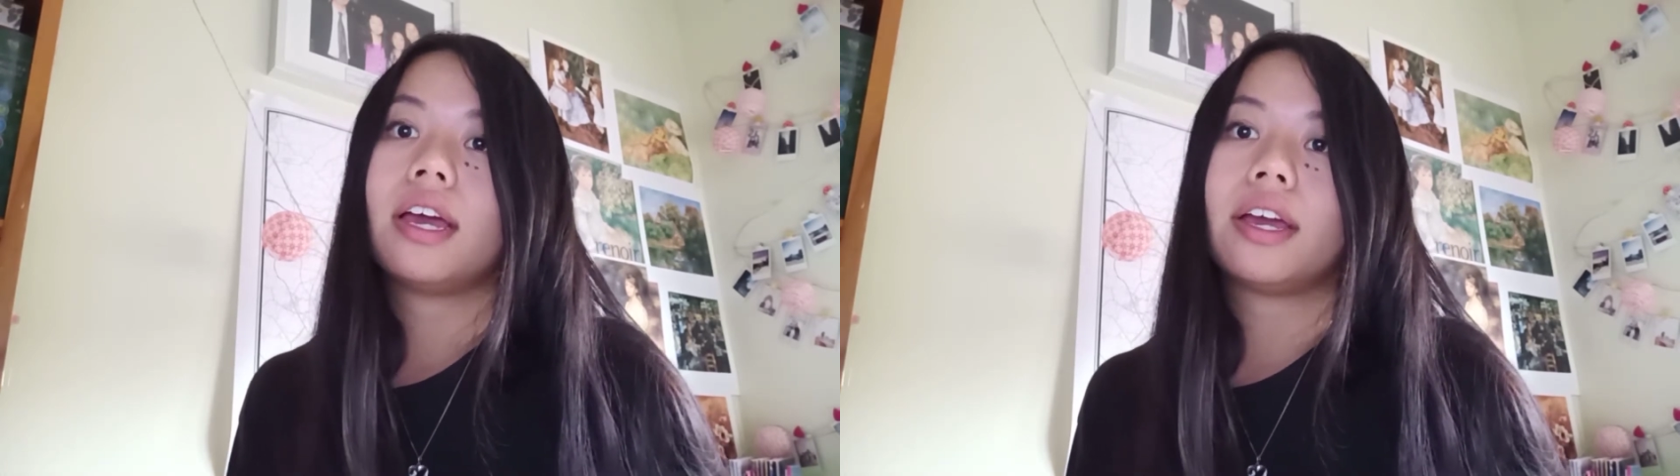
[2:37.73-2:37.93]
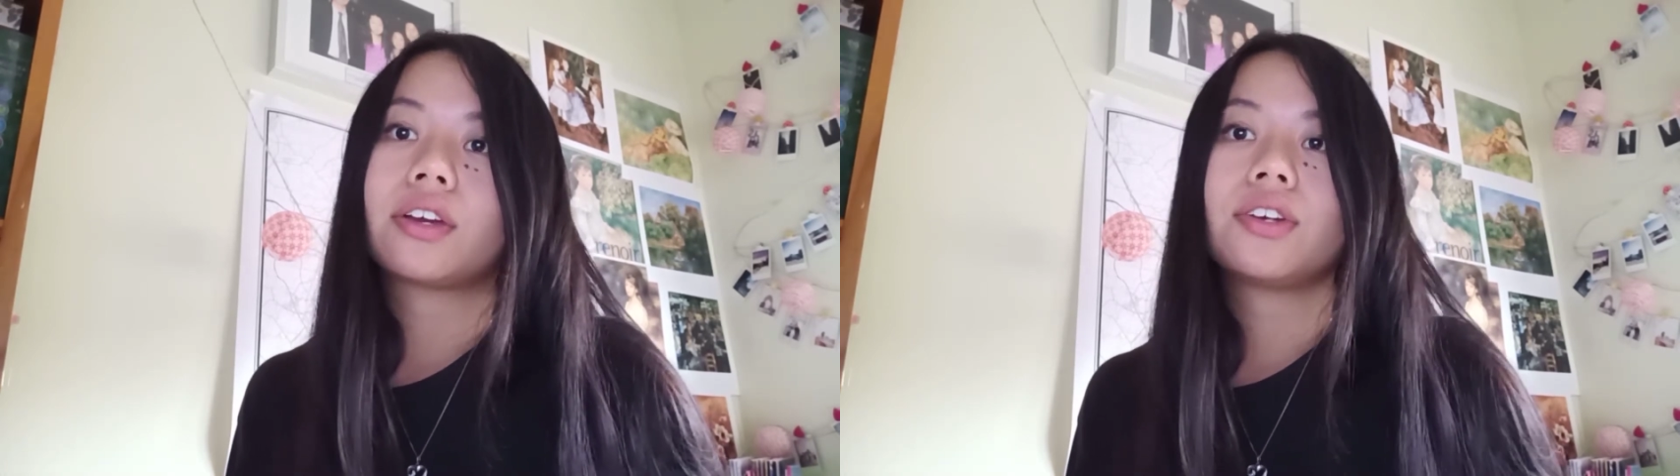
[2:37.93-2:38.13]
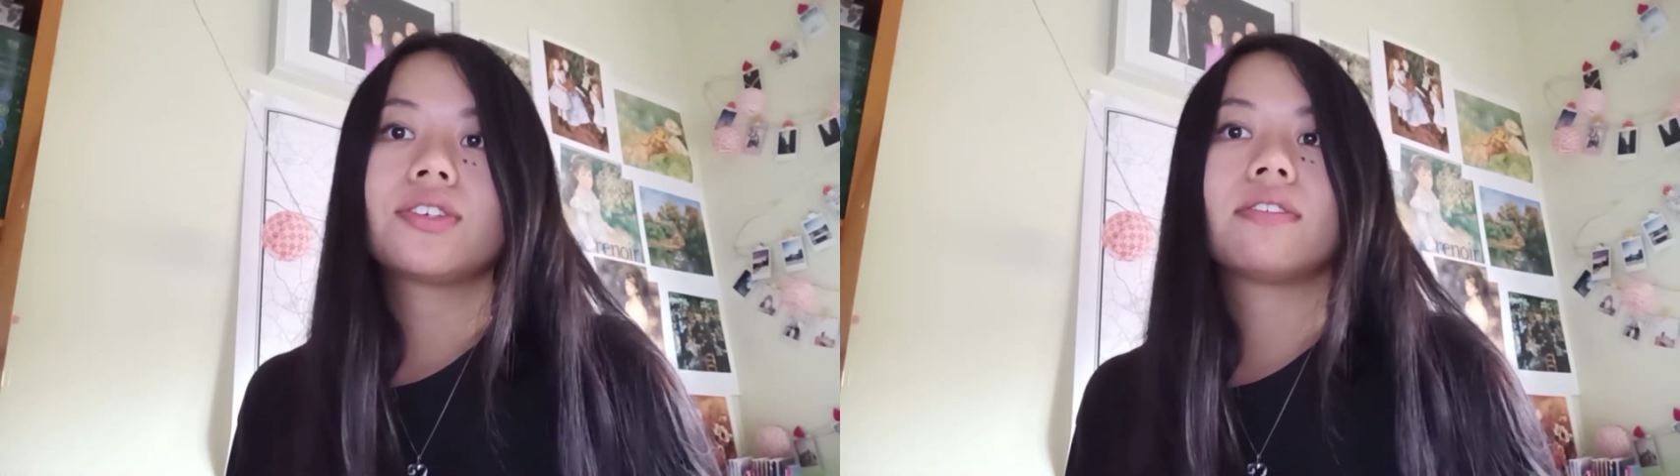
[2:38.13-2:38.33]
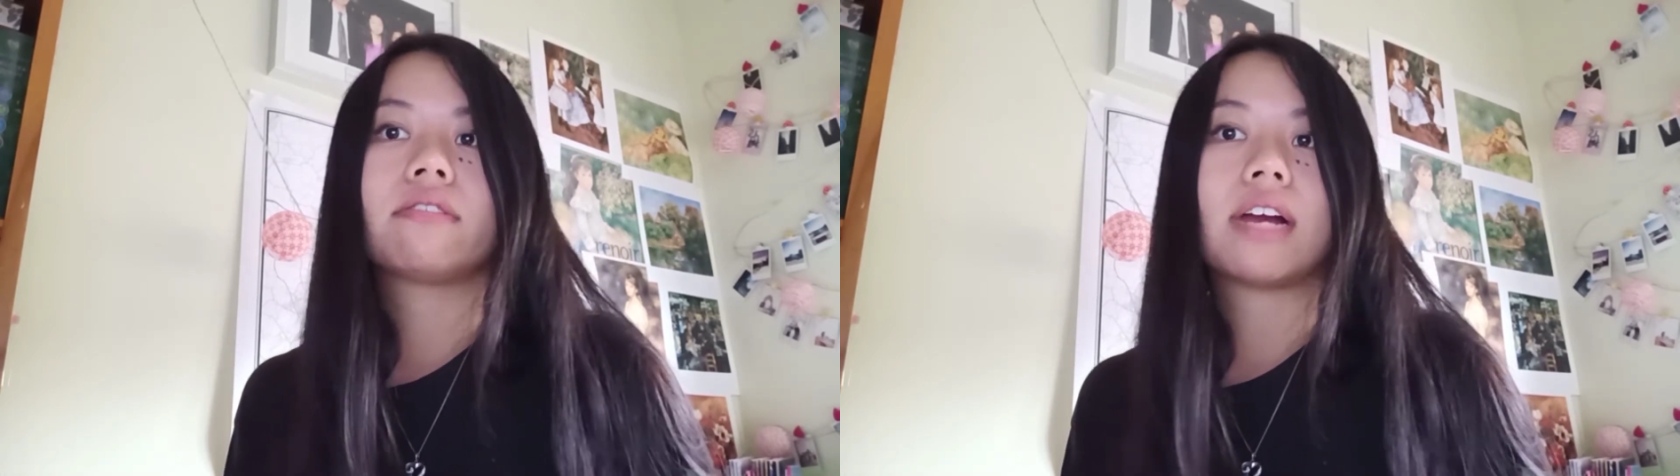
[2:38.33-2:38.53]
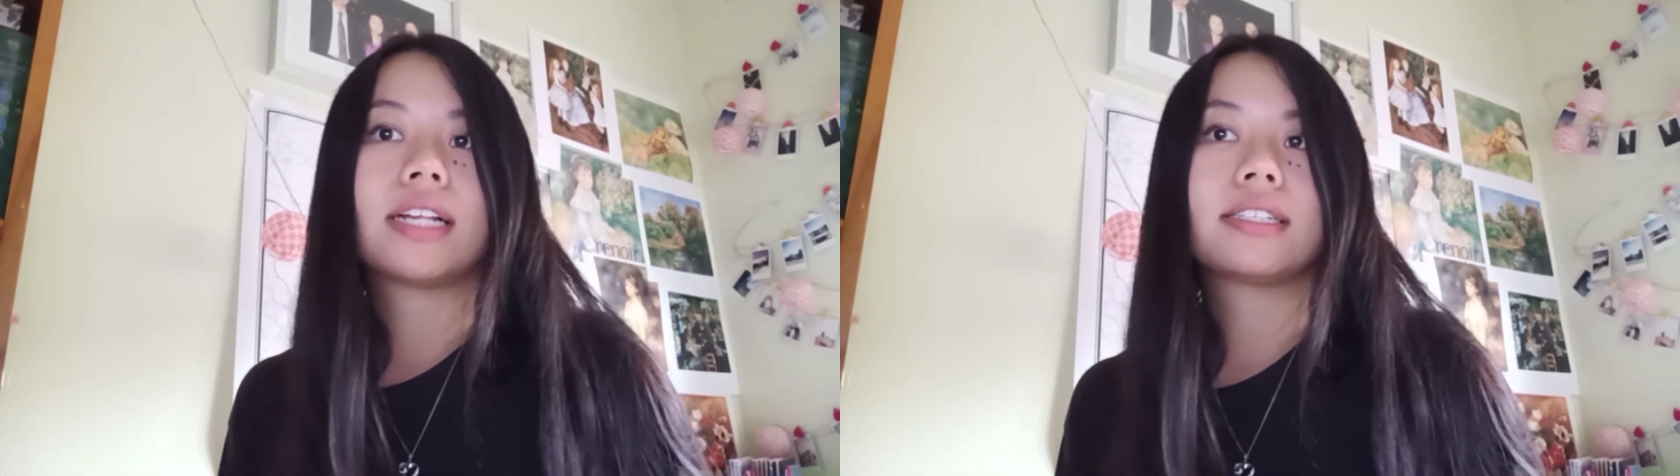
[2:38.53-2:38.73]
Echoes of the
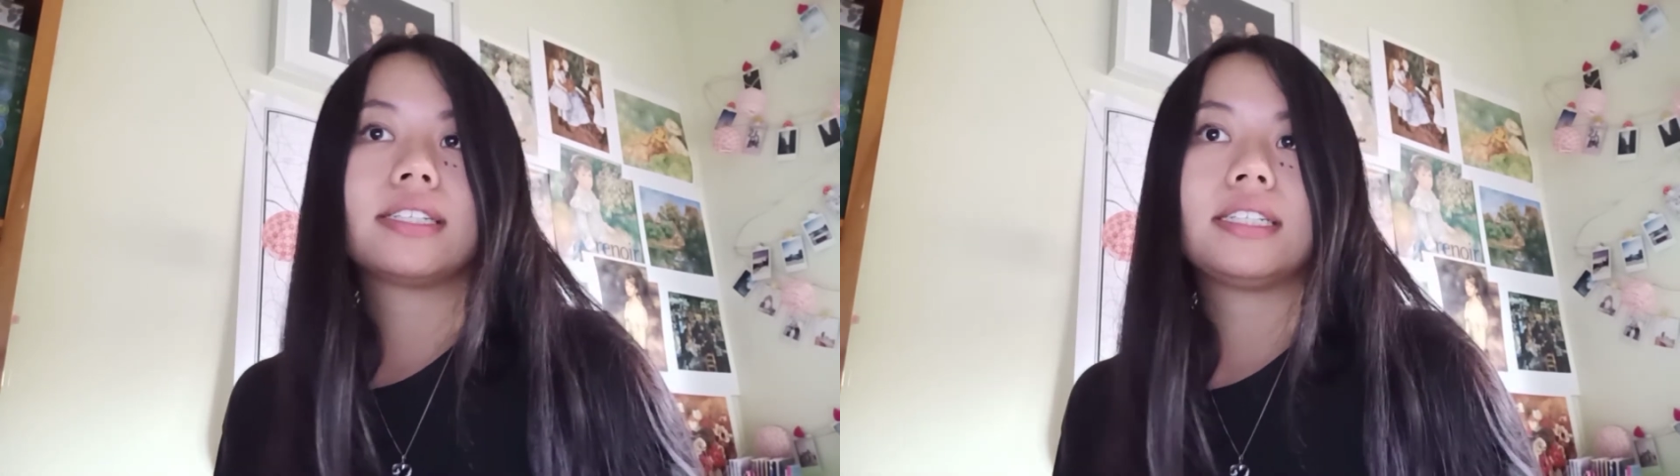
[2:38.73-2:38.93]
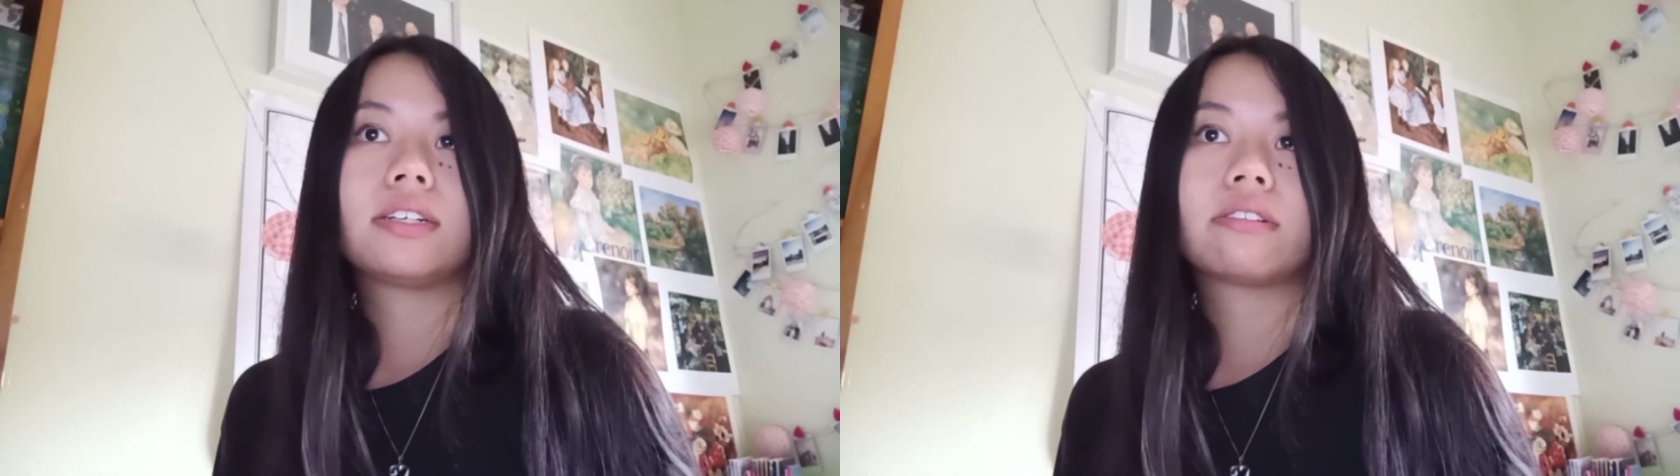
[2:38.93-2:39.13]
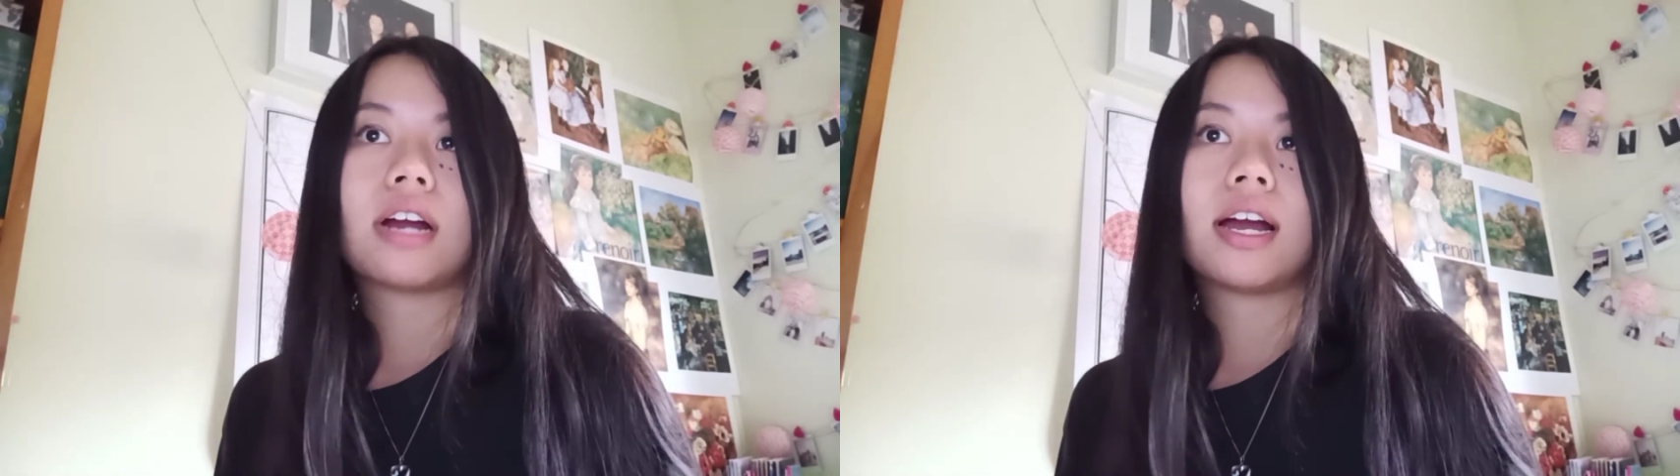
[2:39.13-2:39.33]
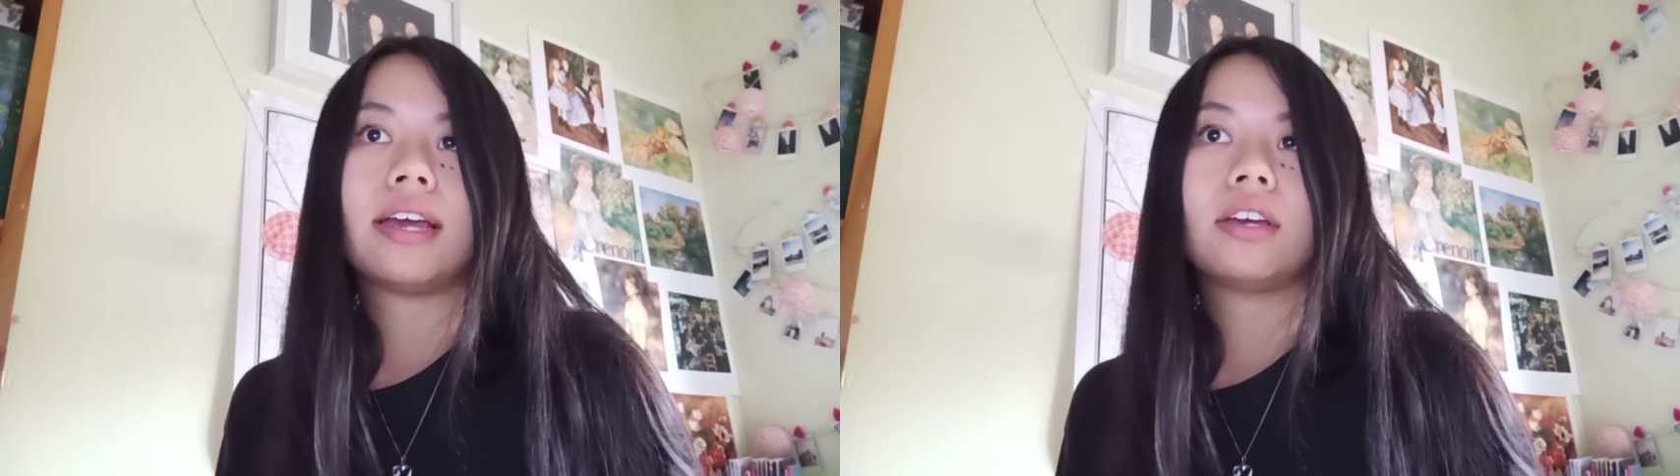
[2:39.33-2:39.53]
rallying cry